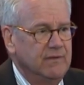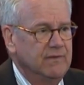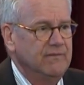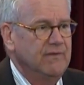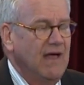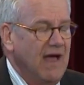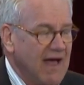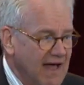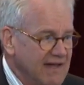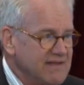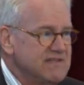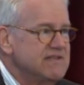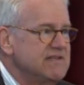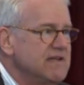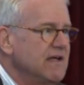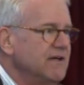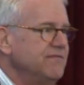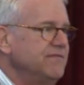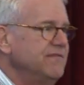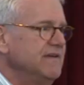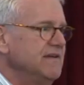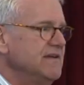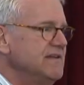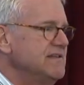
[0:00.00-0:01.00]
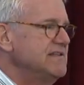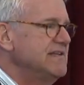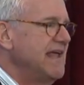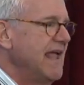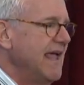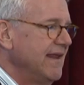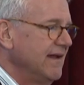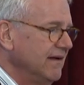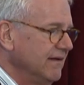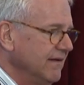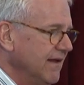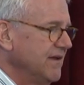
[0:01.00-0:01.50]
The hot stuff is
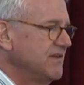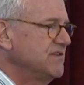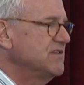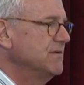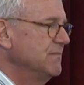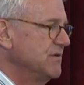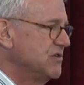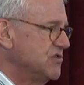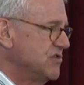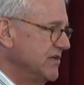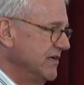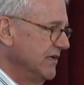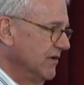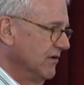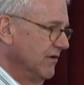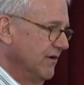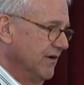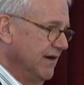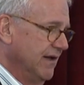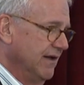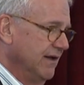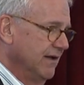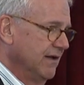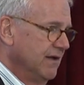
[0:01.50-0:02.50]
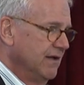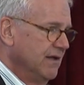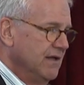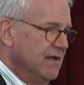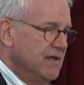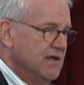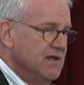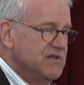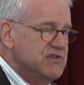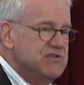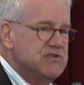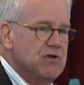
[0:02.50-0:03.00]
analytics and machine learning.
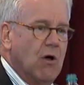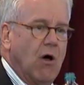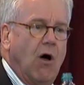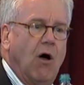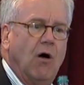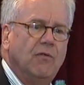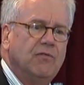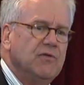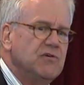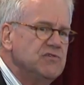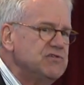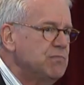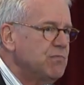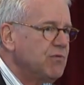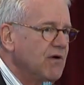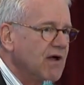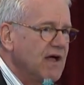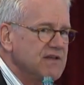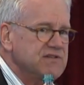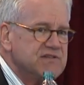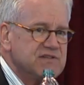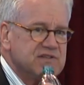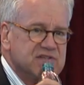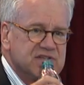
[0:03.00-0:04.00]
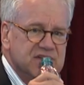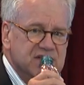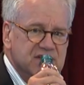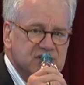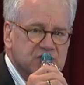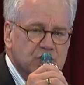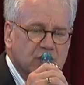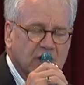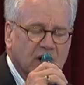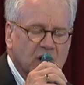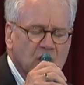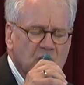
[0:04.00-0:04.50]
So all those processes
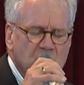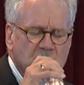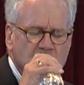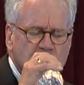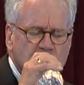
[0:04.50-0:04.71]
where